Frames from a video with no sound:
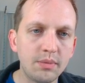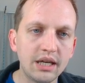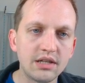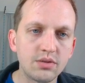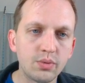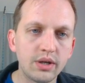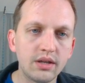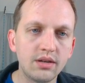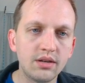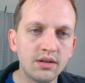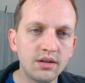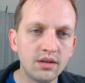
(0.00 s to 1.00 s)
means we
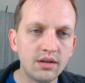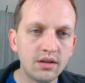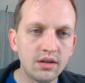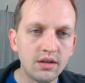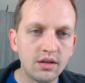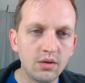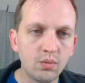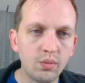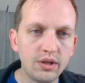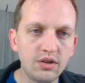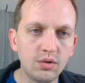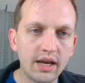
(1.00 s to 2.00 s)

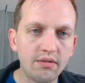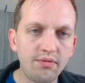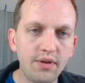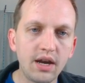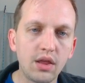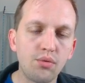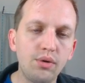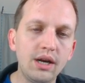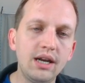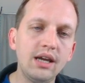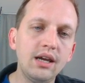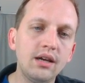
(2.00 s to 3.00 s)
do like a fake 3D